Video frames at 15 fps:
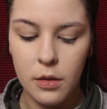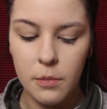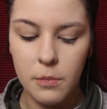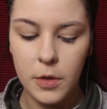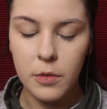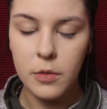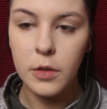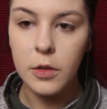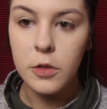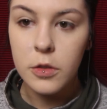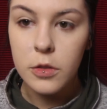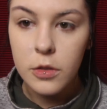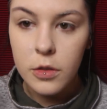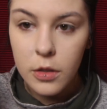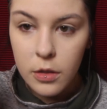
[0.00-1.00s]
I'm not really
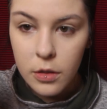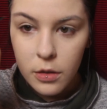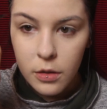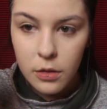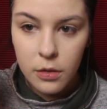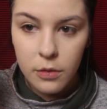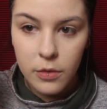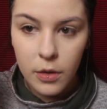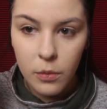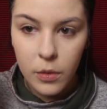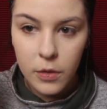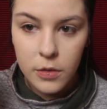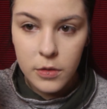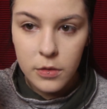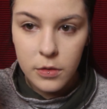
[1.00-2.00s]
sure if I
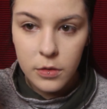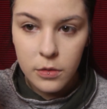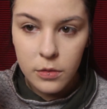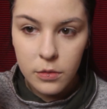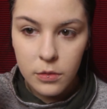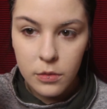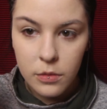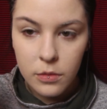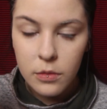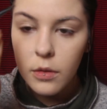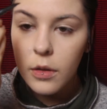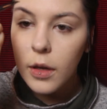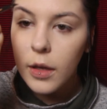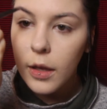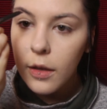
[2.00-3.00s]
want to.
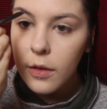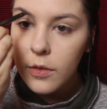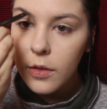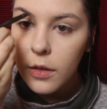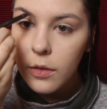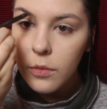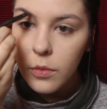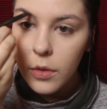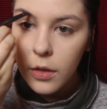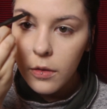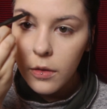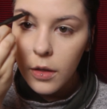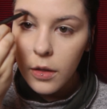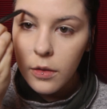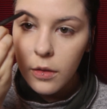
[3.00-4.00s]
I guess I could
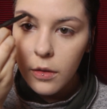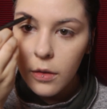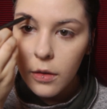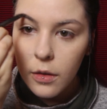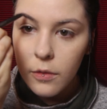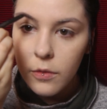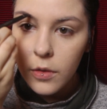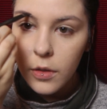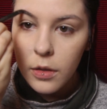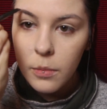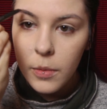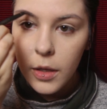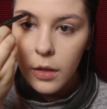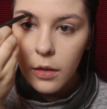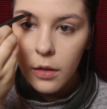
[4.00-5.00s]
recreate the curve a little
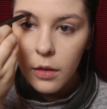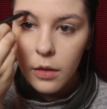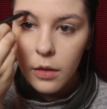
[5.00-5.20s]
bit.